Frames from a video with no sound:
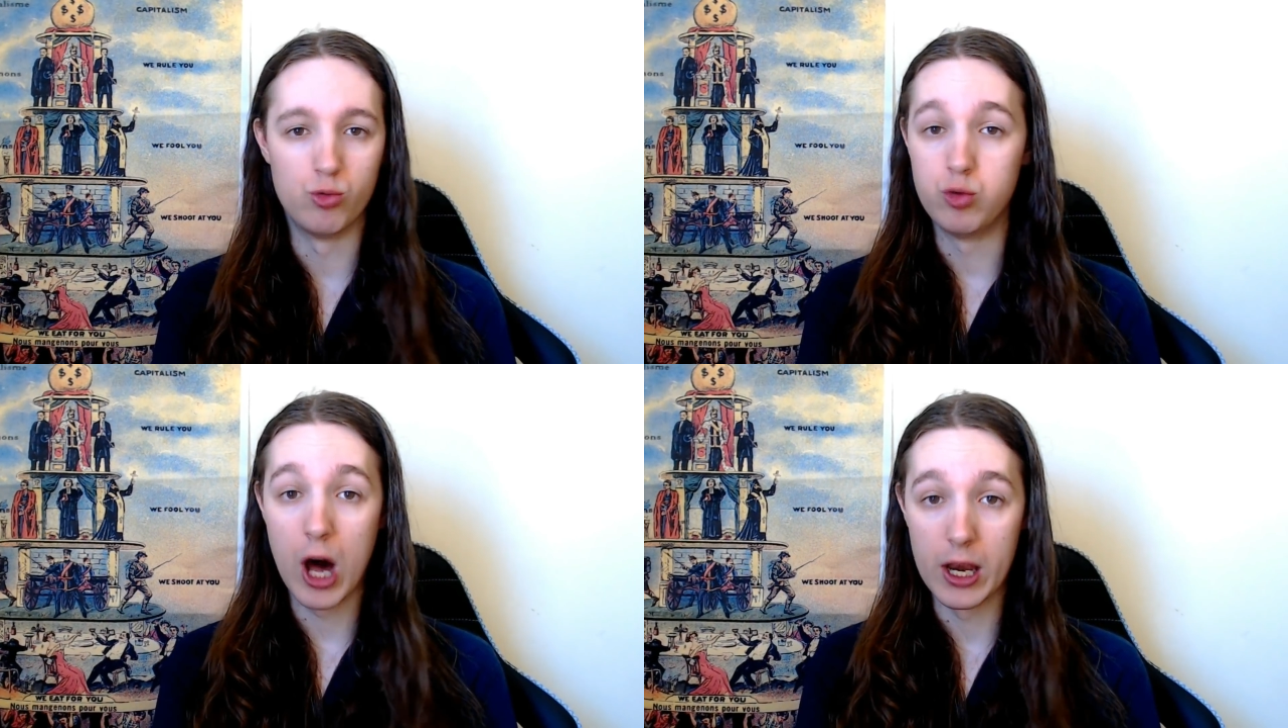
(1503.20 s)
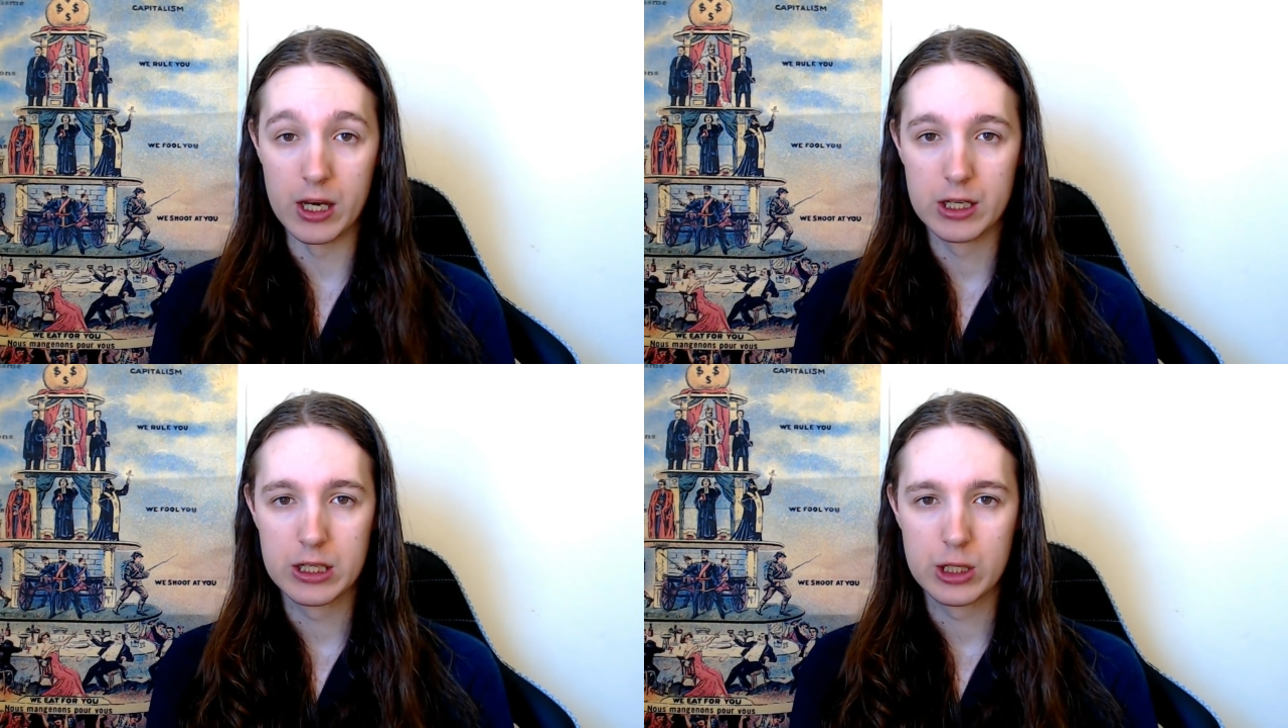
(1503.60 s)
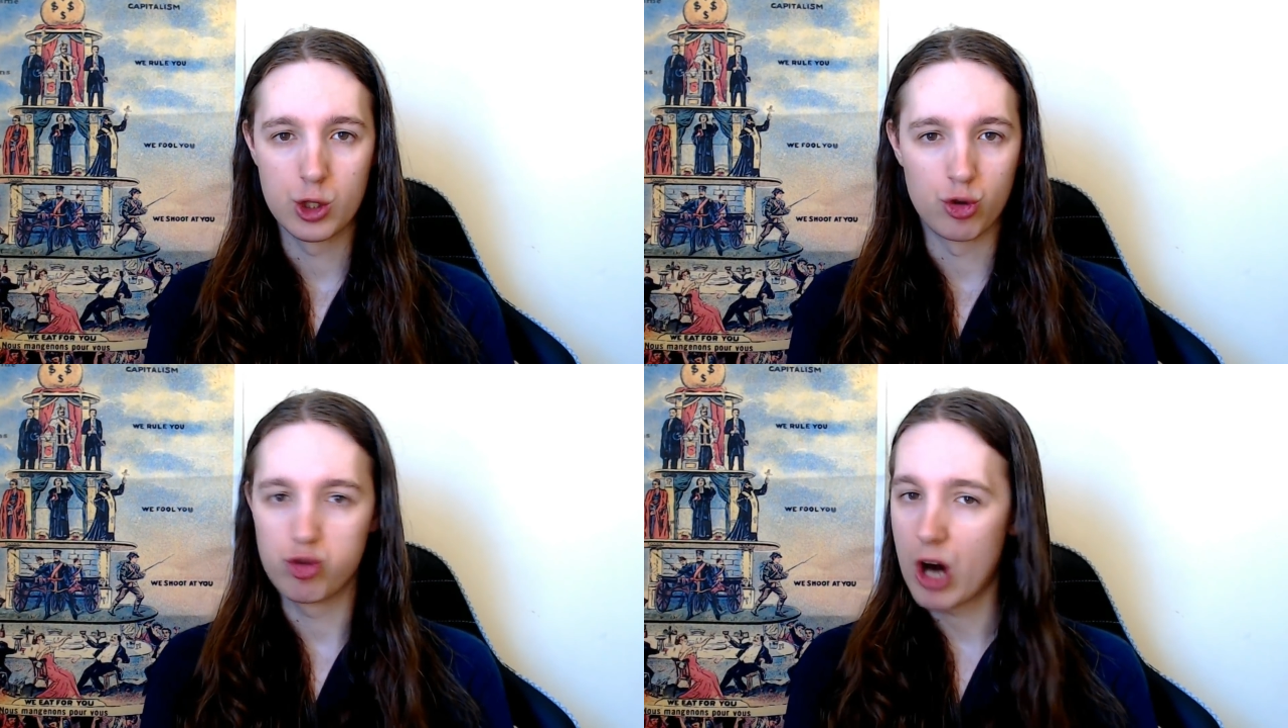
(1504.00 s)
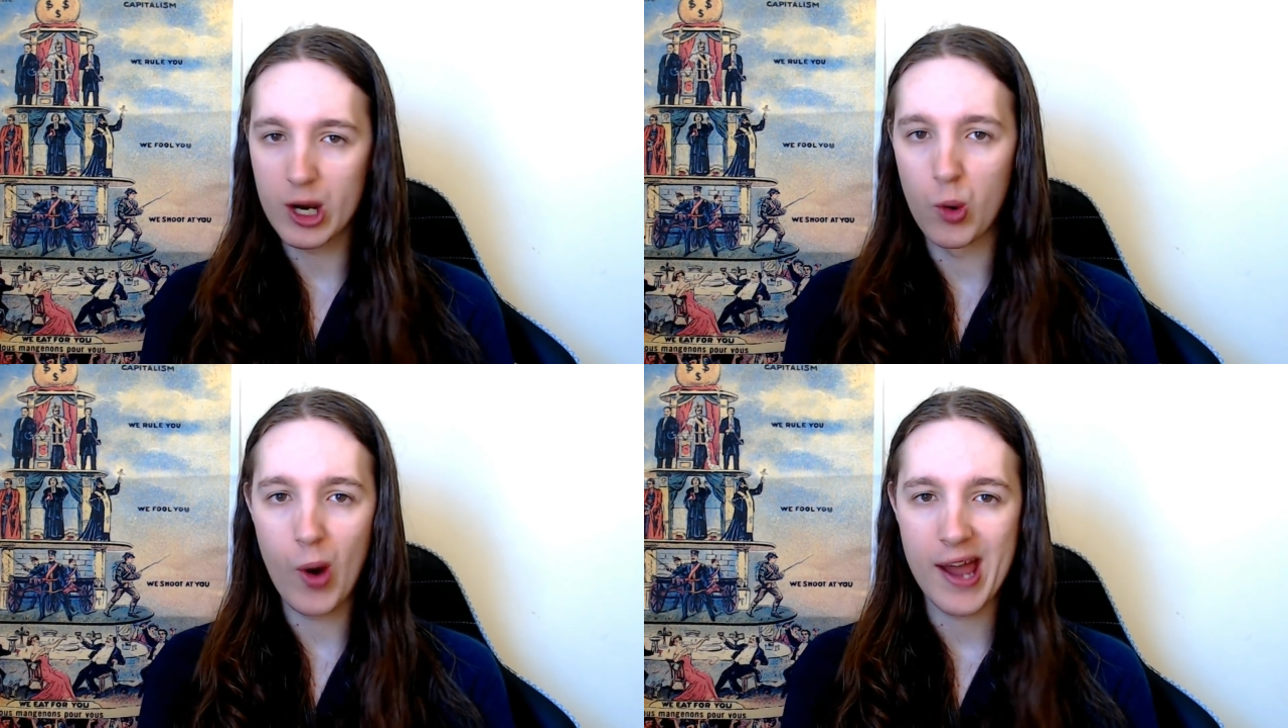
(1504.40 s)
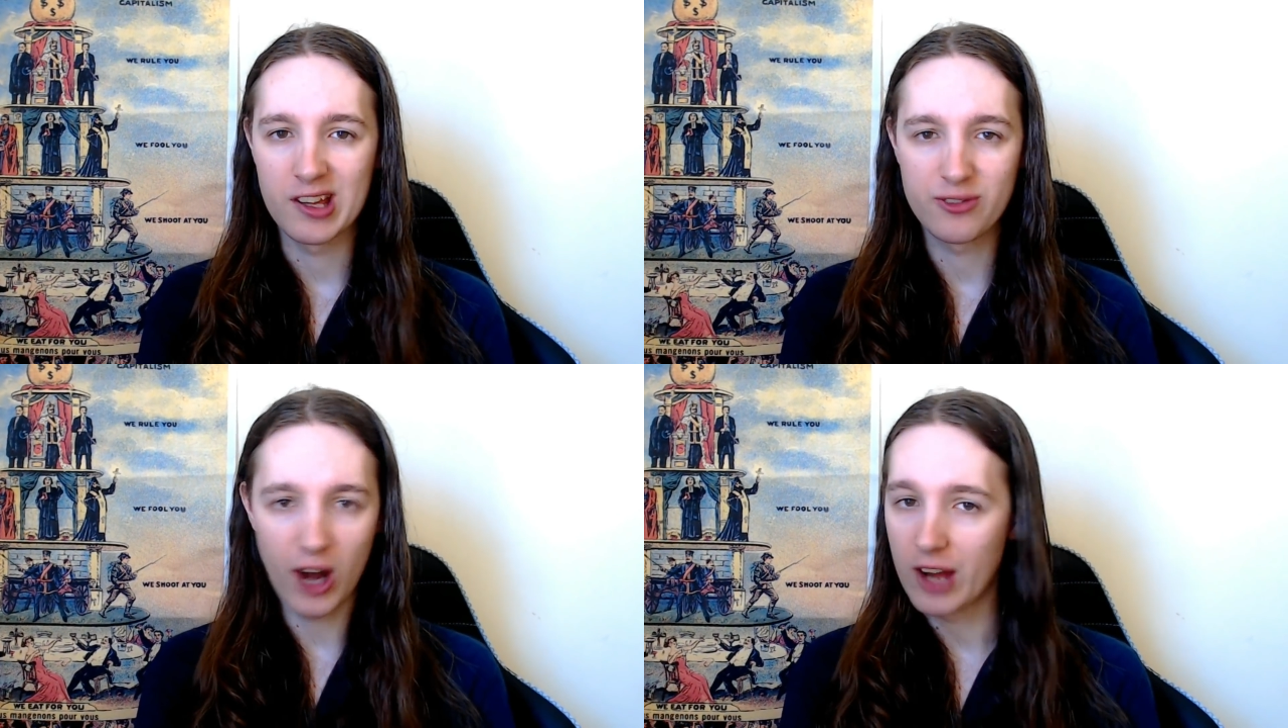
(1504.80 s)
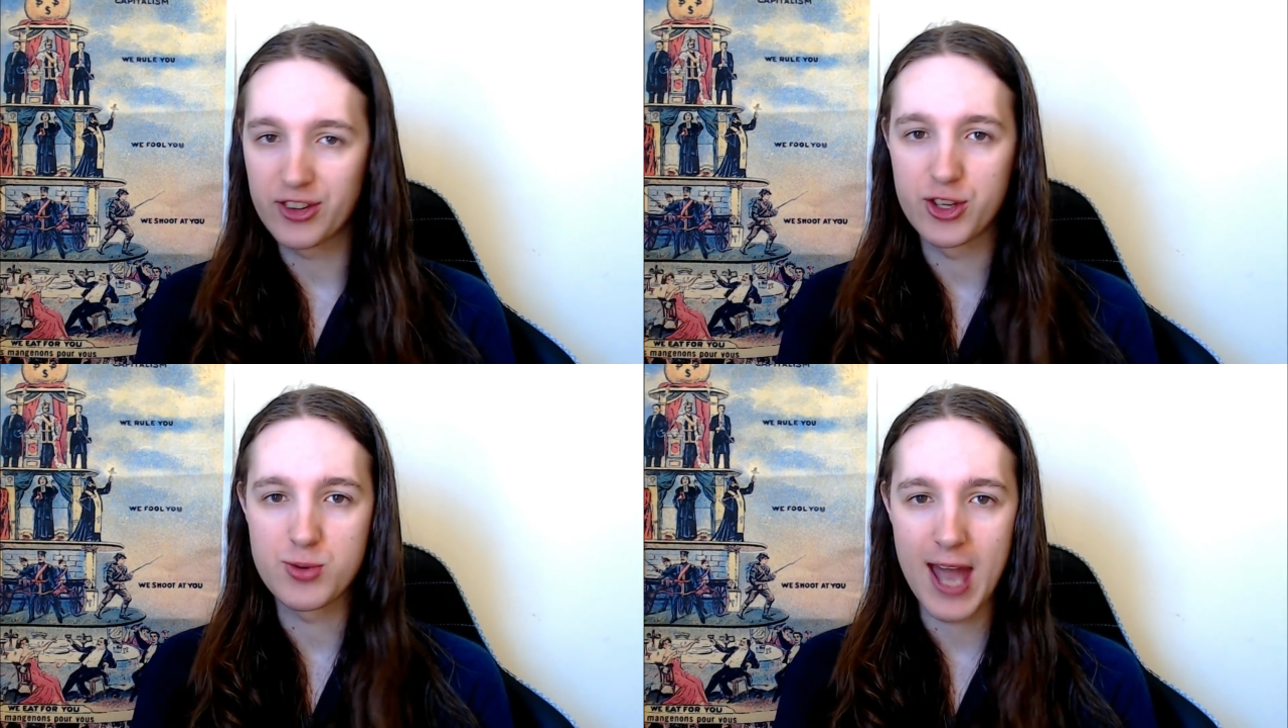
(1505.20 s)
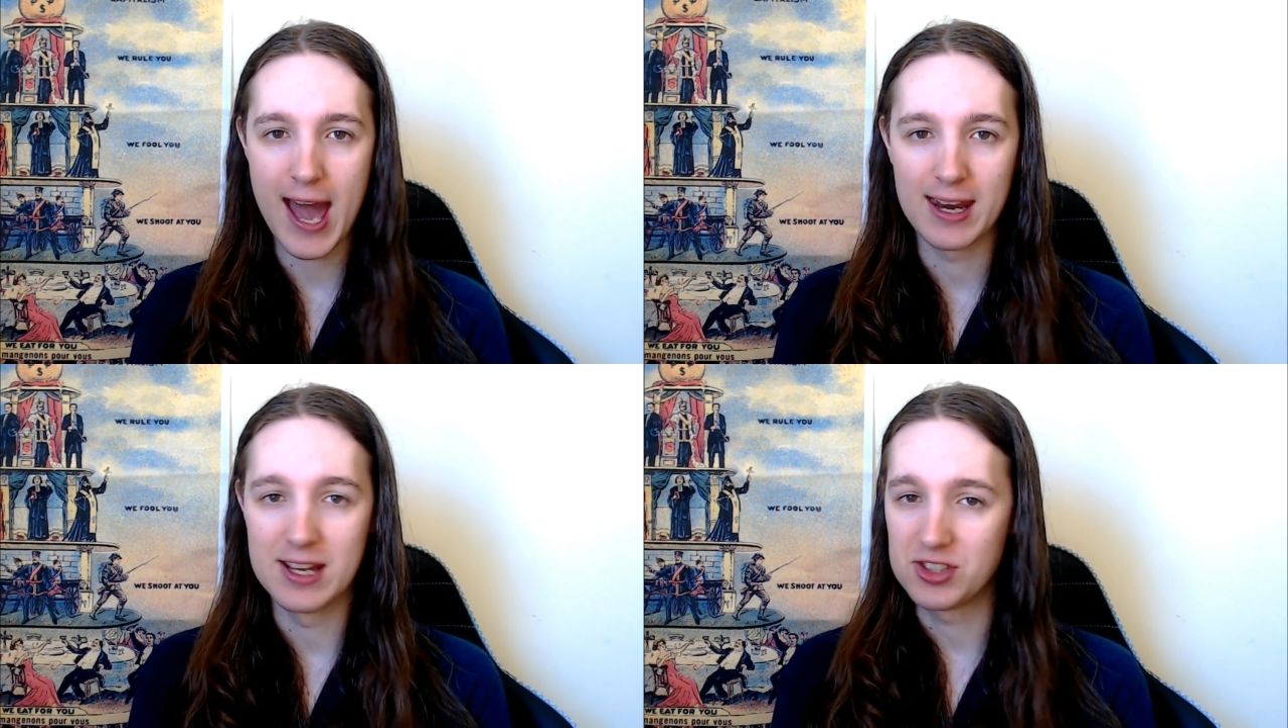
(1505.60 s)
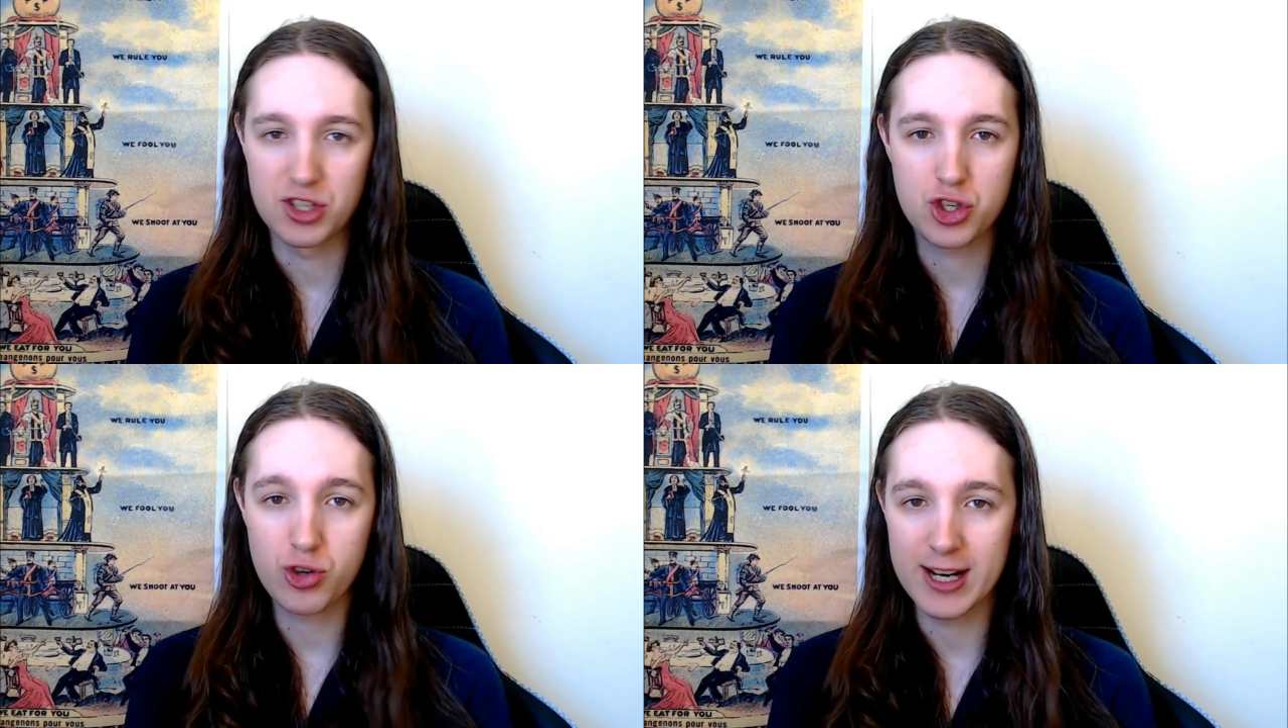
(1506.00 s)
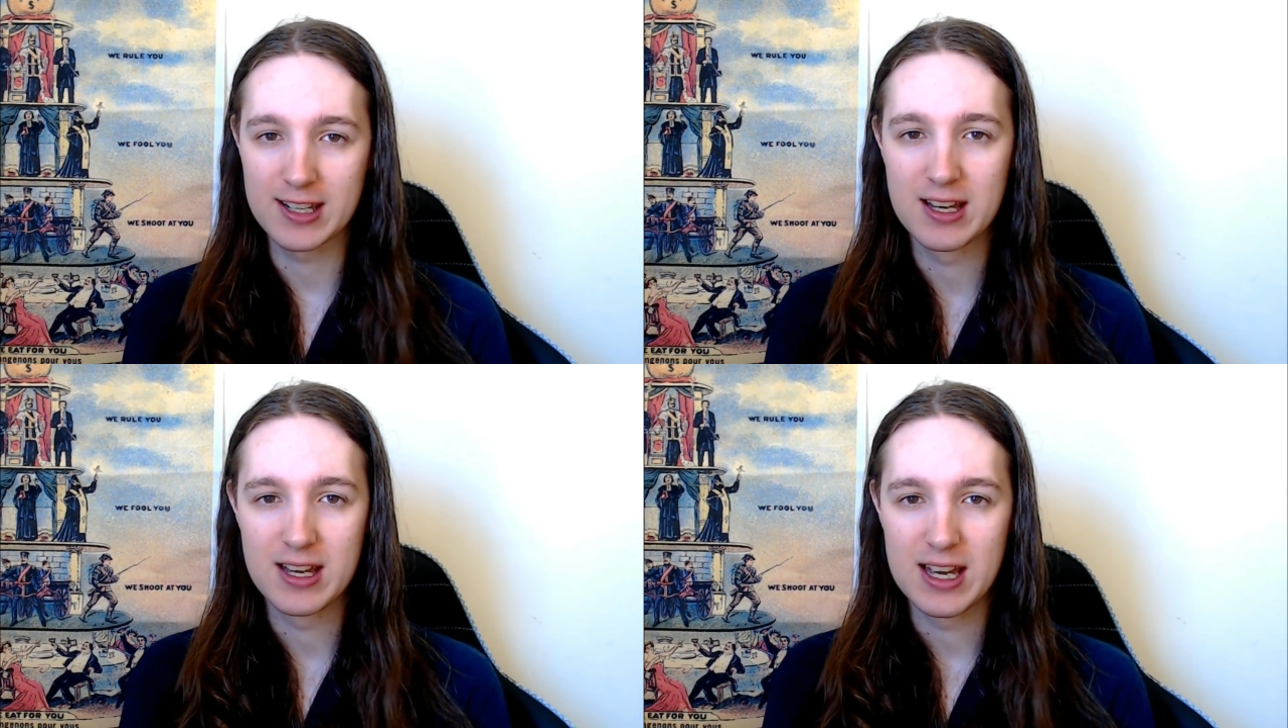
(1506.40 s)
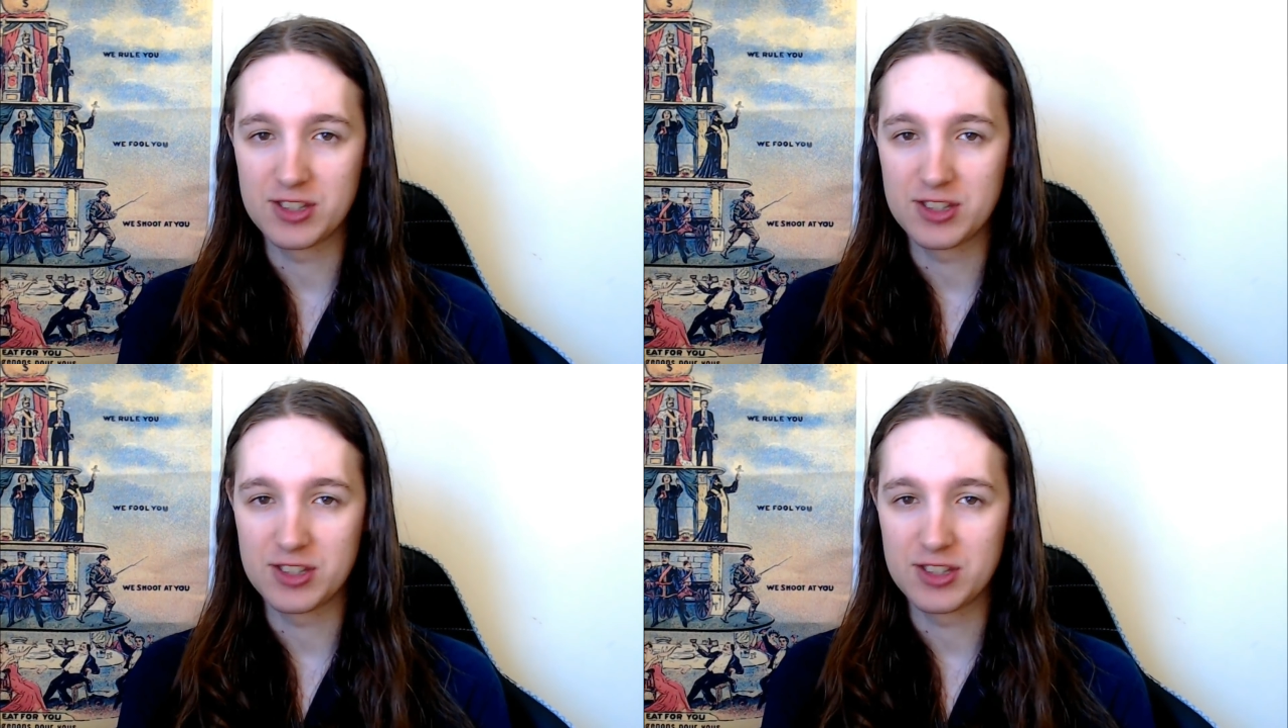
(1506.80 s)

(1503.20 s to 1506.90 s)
Run. Run away as fast as you can. It's a trick.